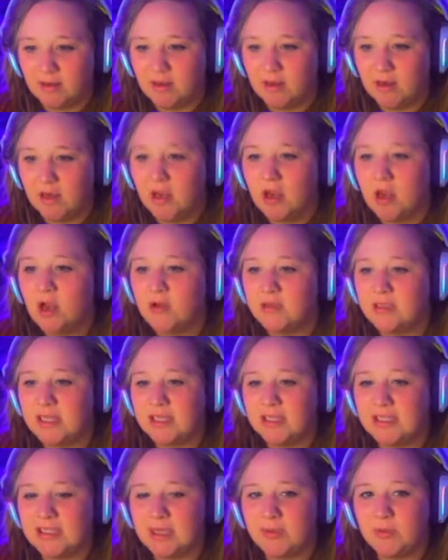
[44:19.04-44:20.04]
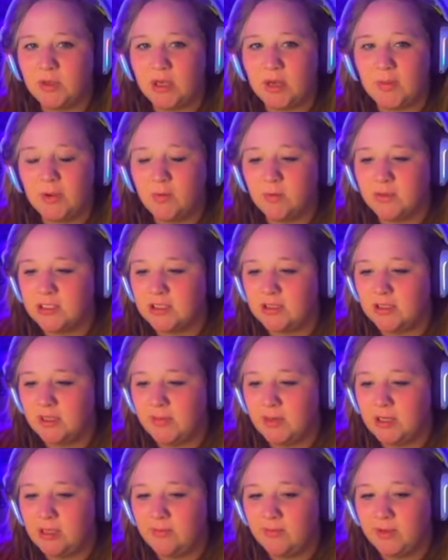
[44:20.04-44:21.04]
No, tend the table. Come on, we're still in the
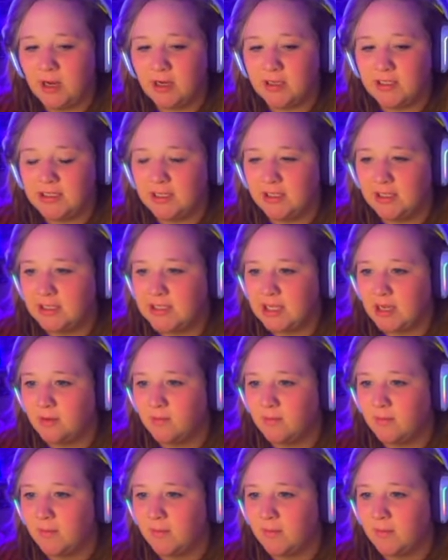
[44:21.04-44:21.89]
middle of a yard sale. Let's go.